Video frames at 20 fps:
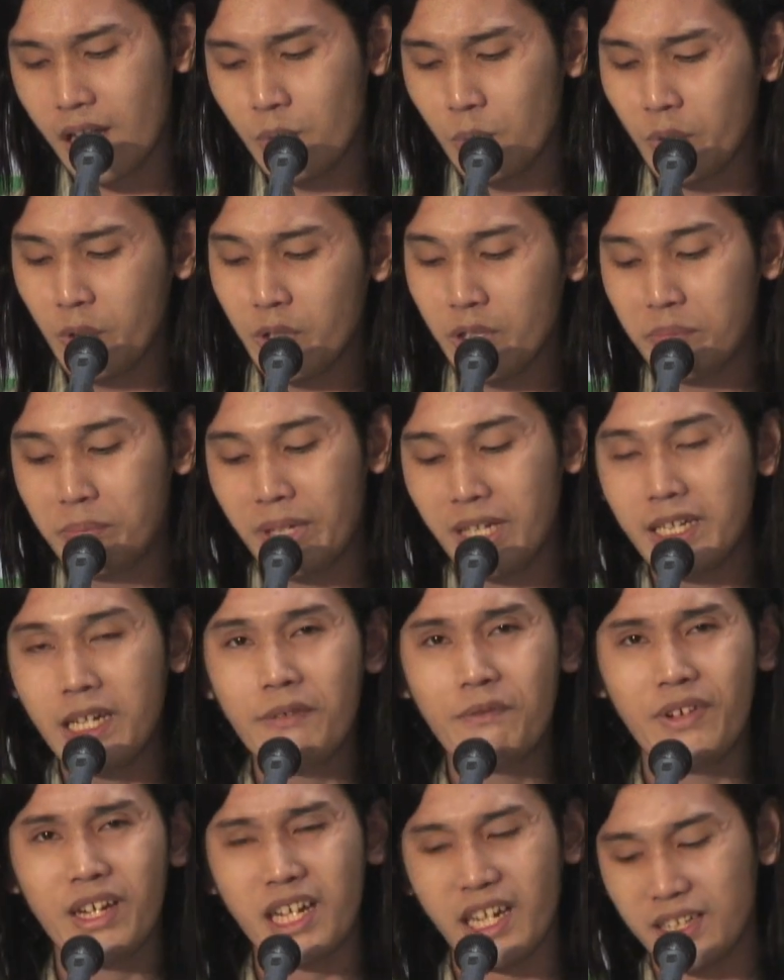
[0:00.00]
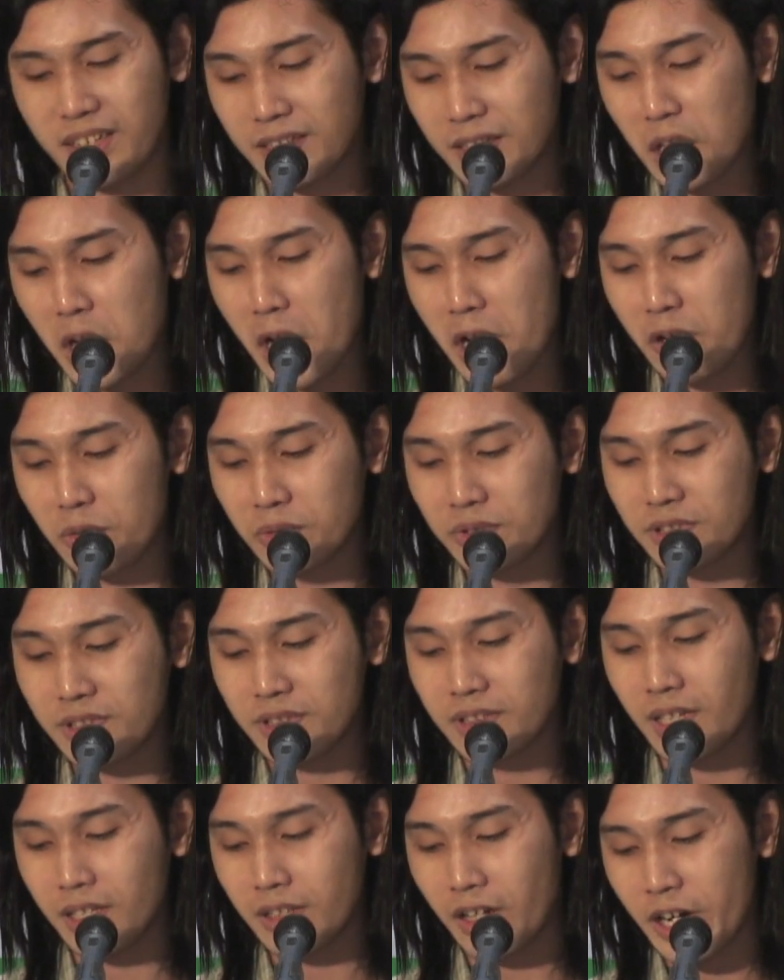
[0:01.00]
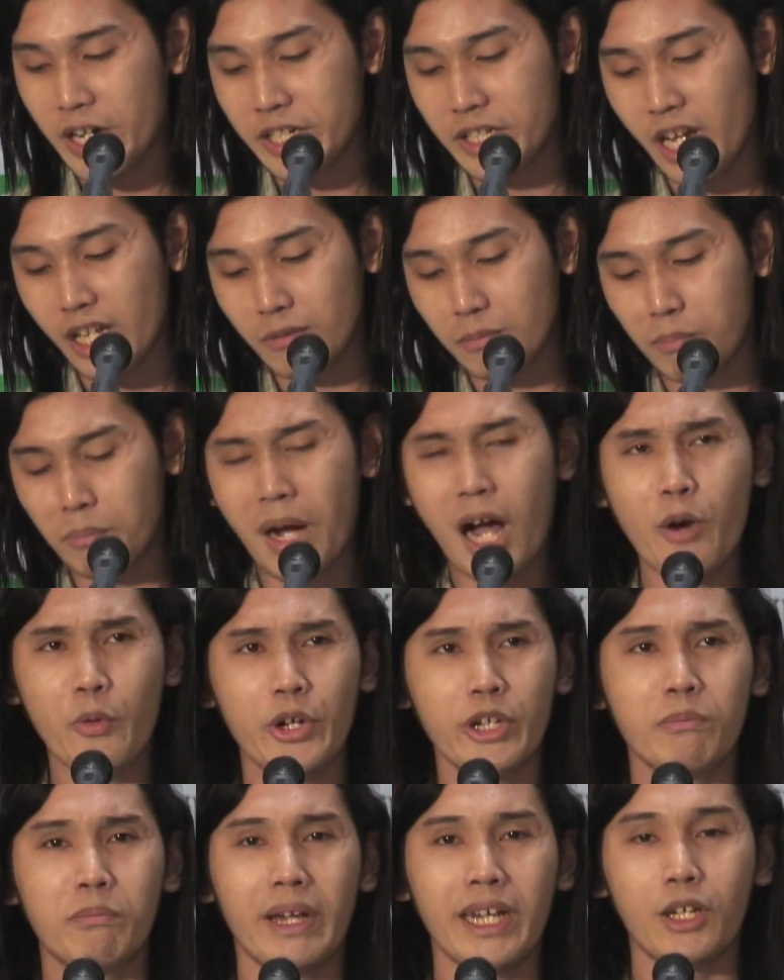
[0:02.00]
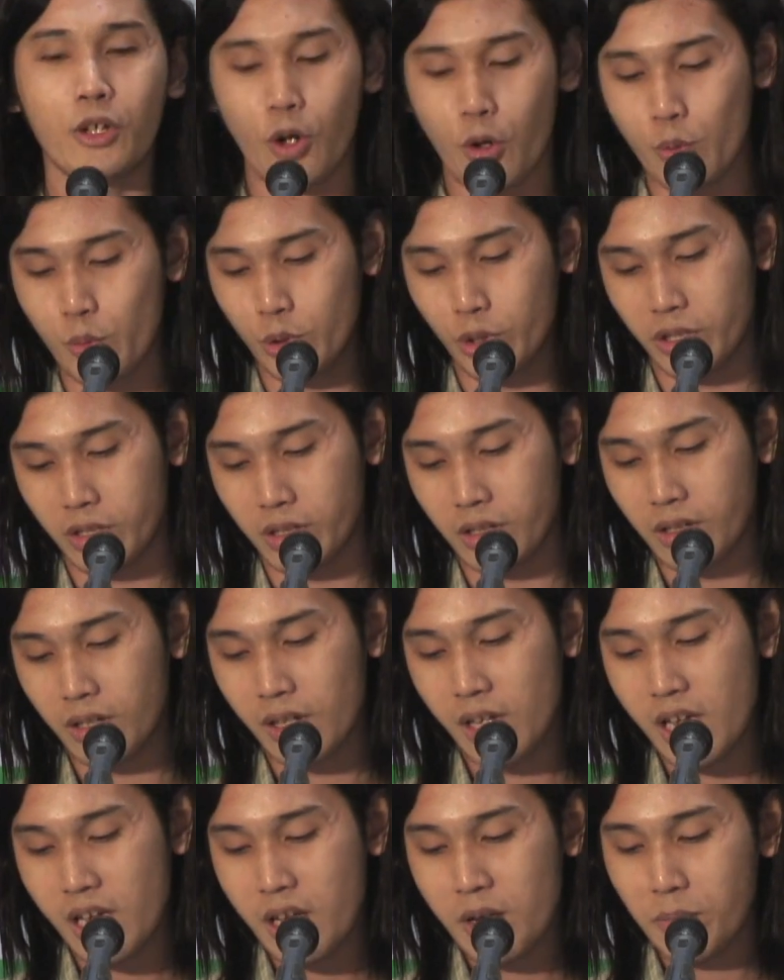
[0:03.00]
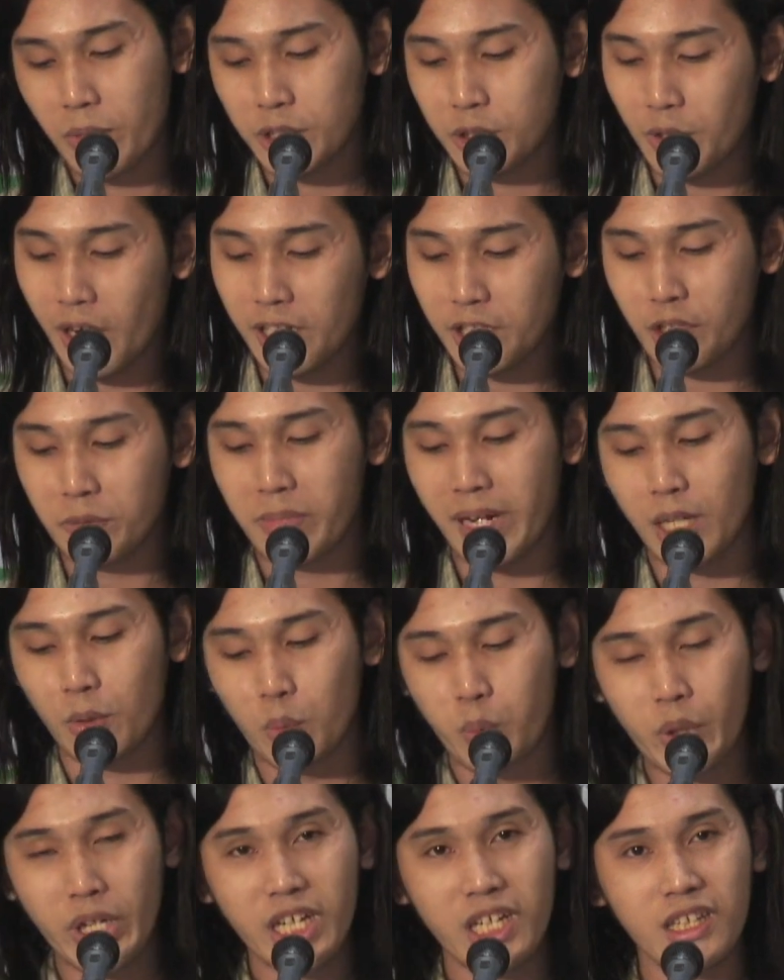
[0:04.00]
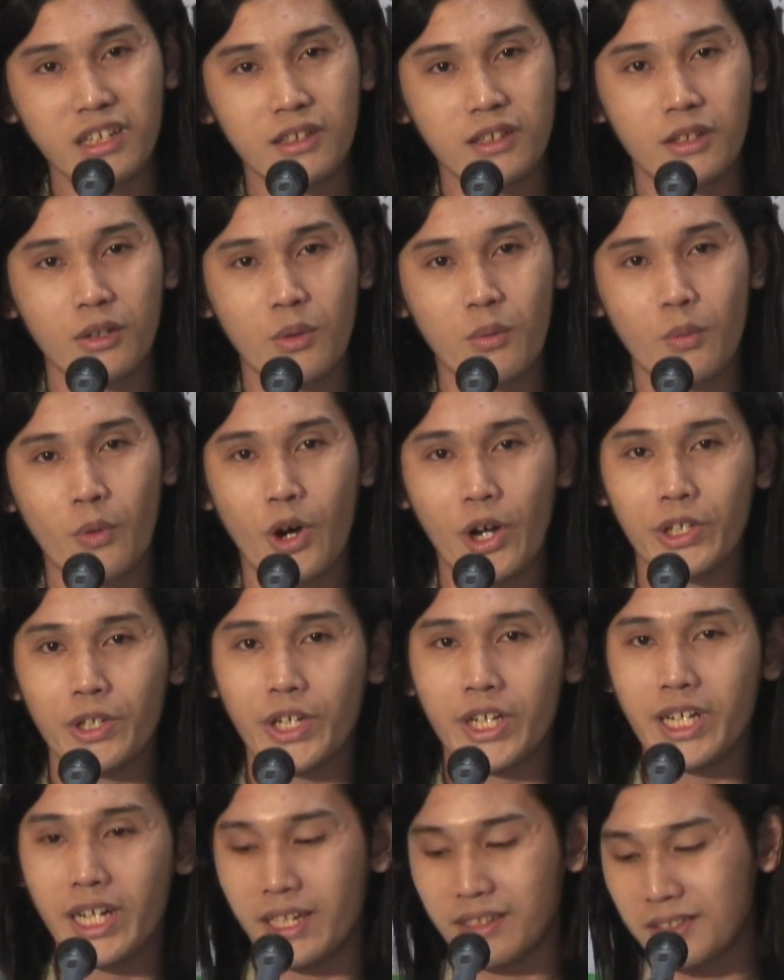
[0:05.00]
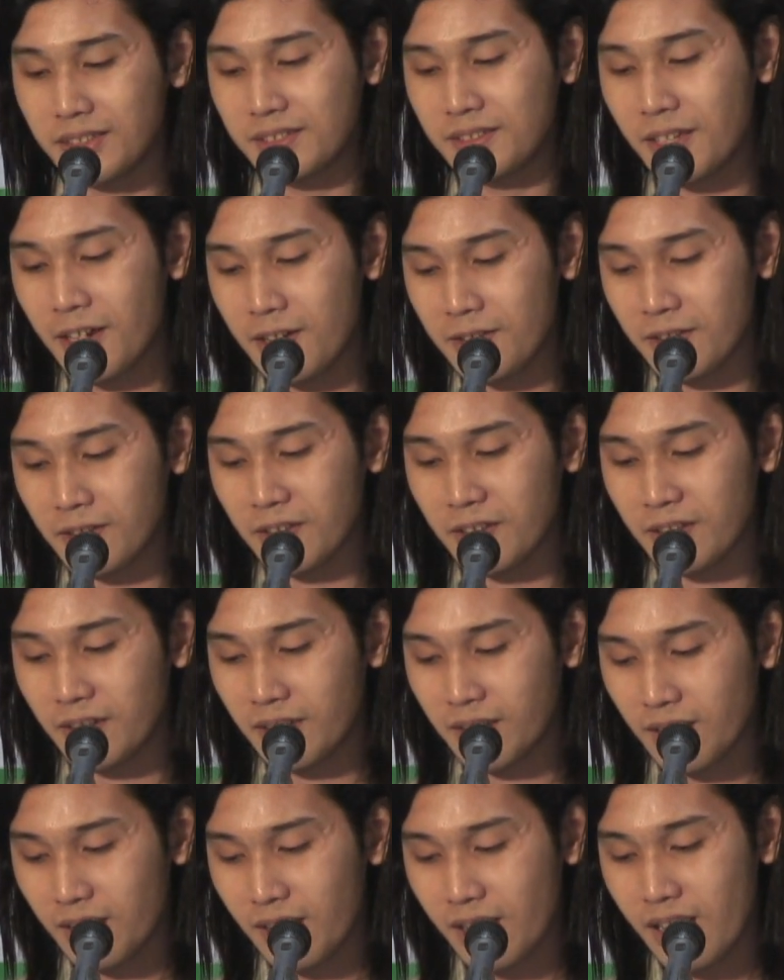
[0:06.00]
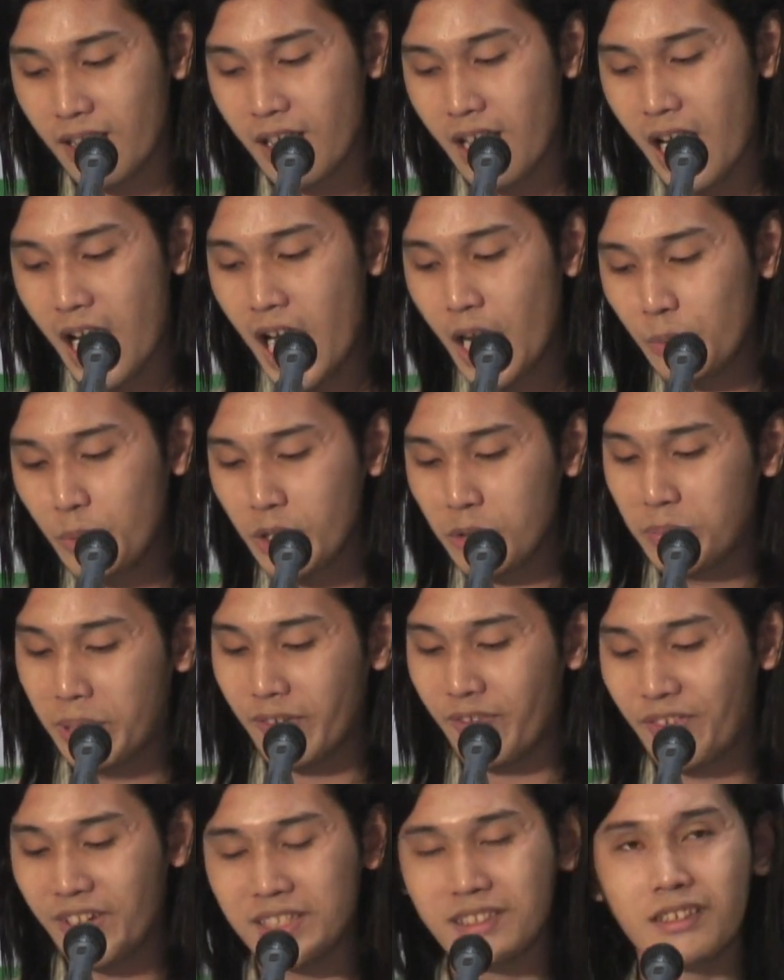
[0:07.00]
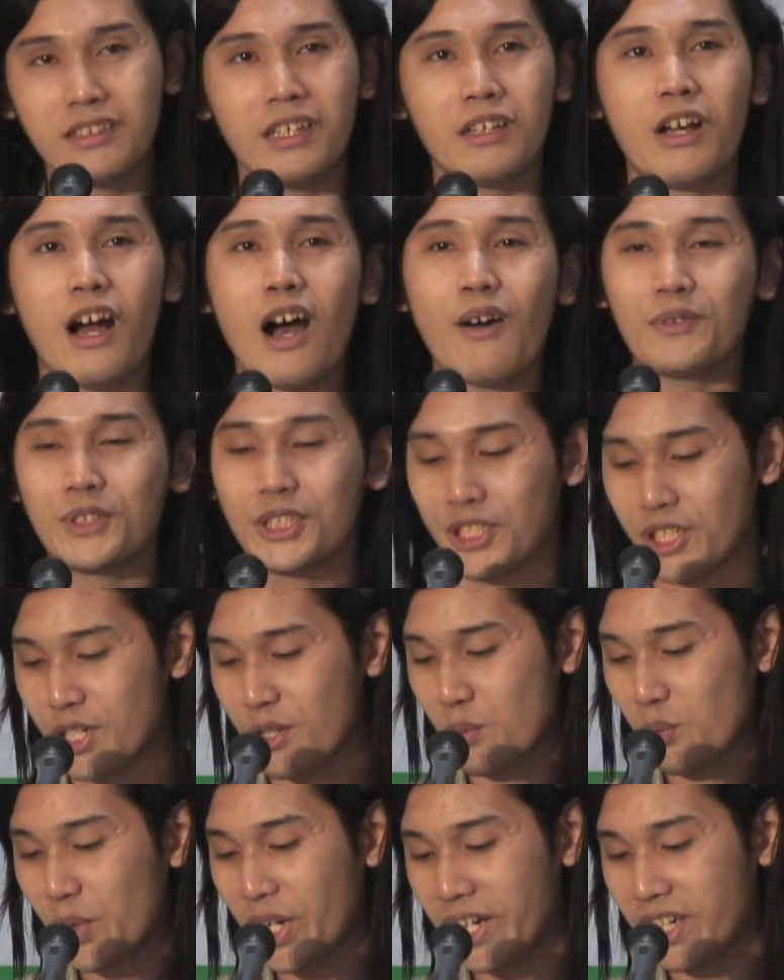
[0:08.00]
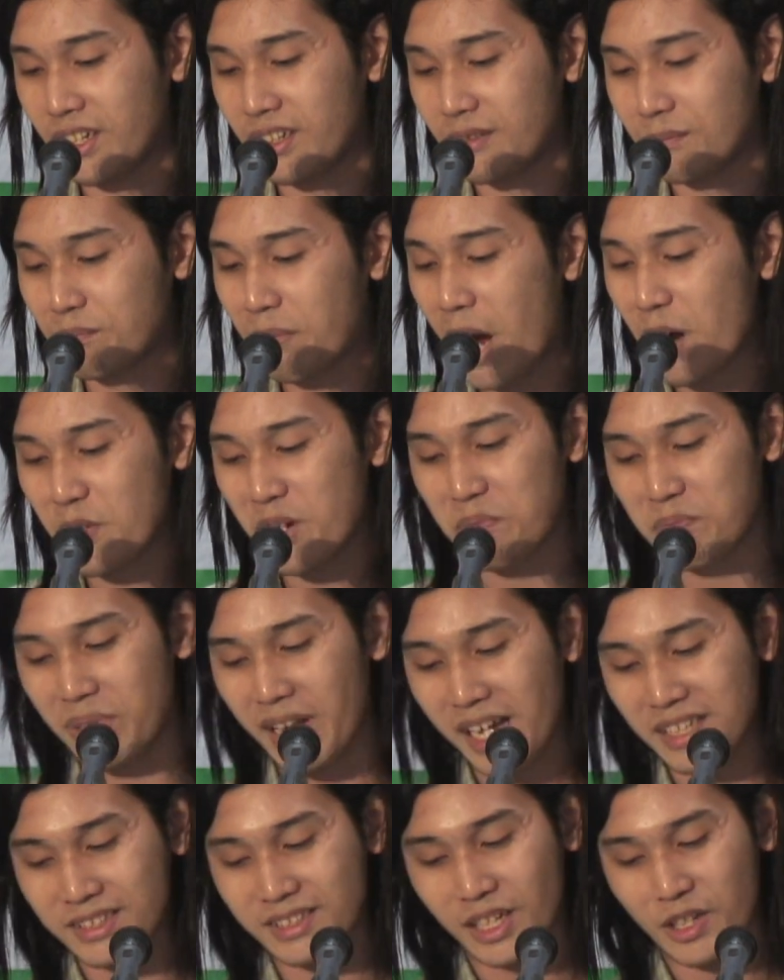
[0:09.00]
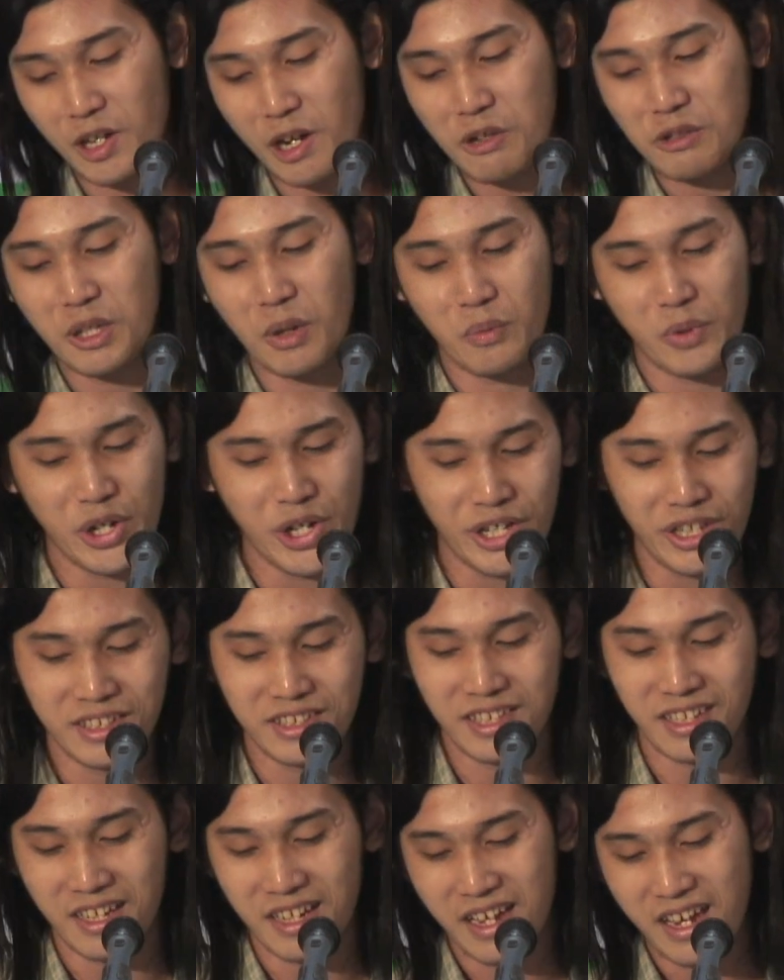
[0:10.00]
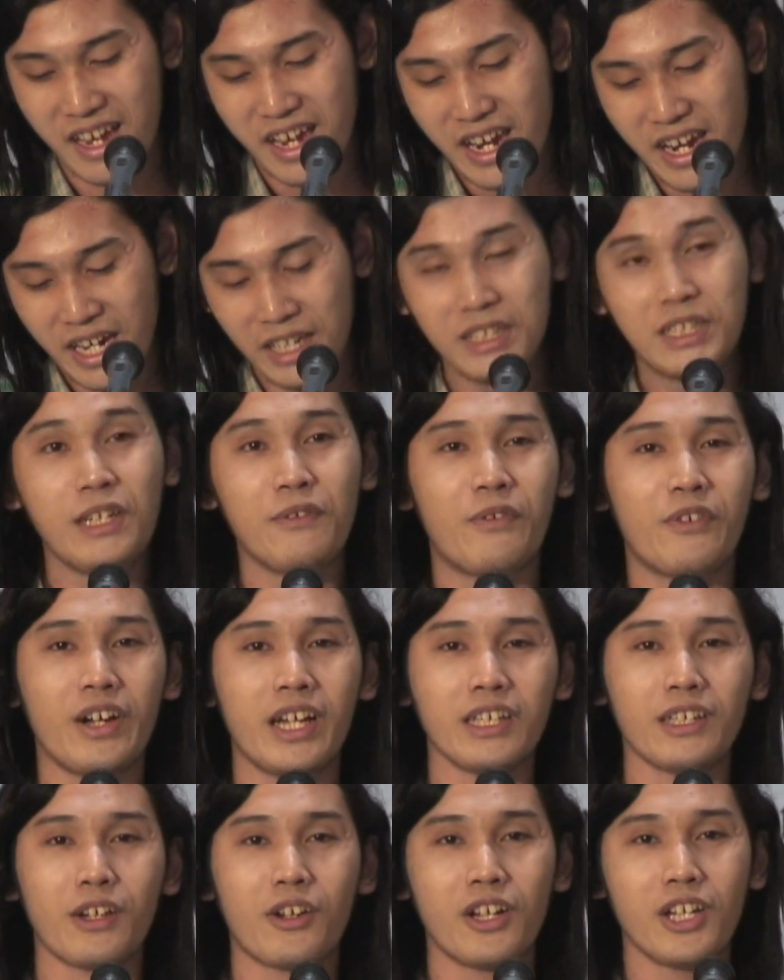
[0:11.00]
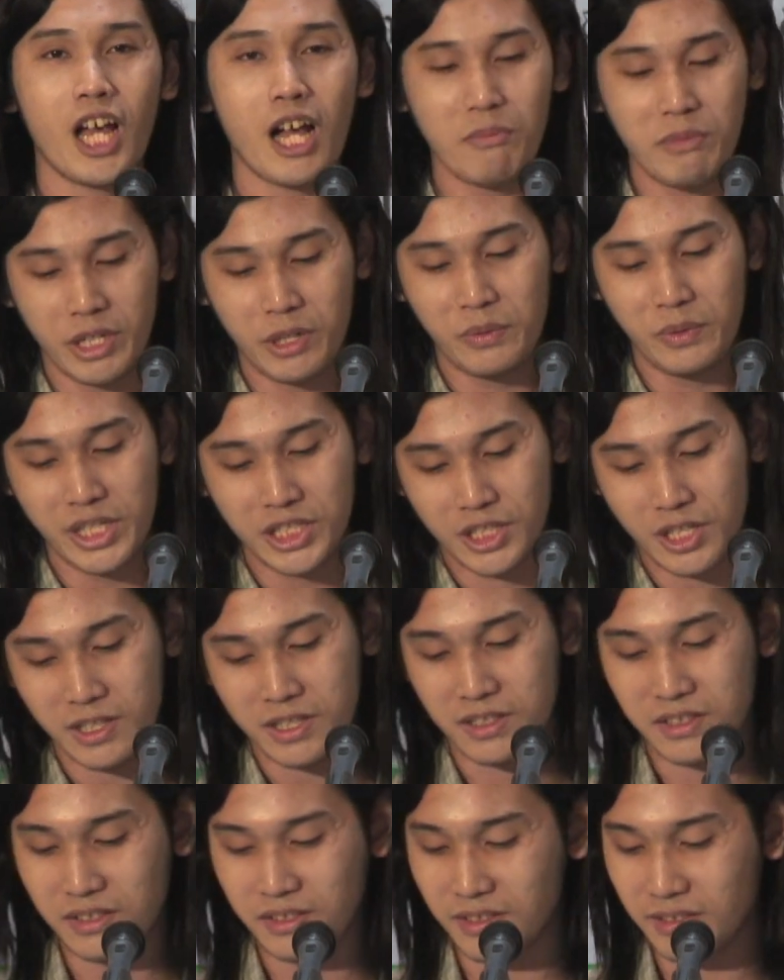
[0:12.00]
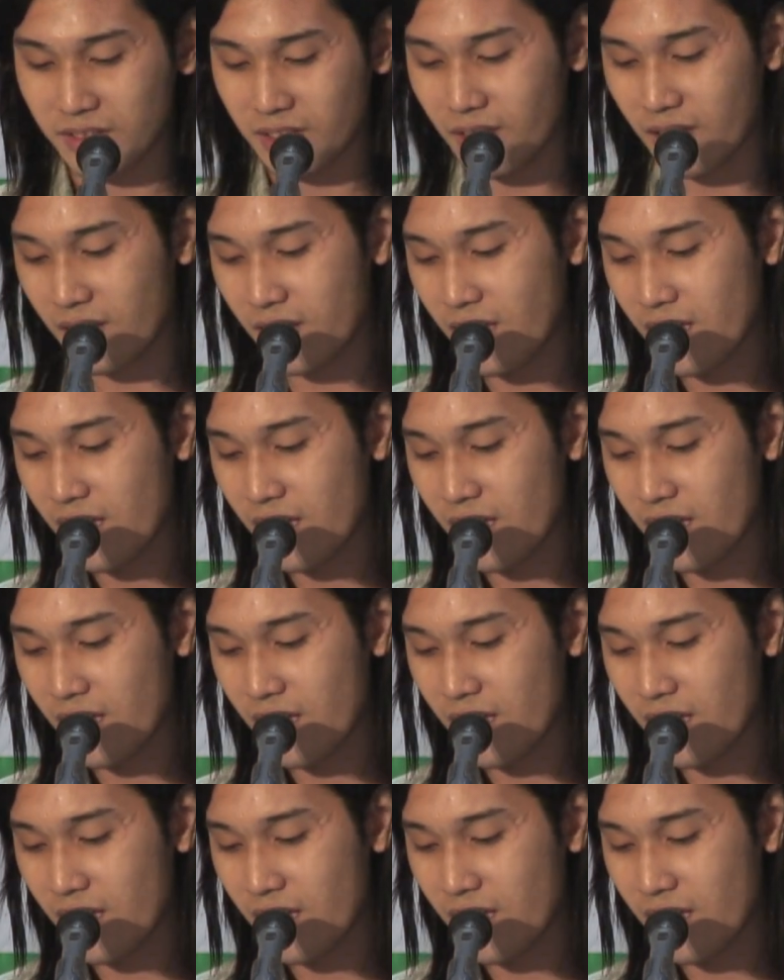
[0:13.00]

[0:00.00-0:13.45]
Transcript: We will be living in towns that are not powered by coal, but rather by wind, water, and the sun. I will be visiting offshore wind power plants around the world in different economic regions.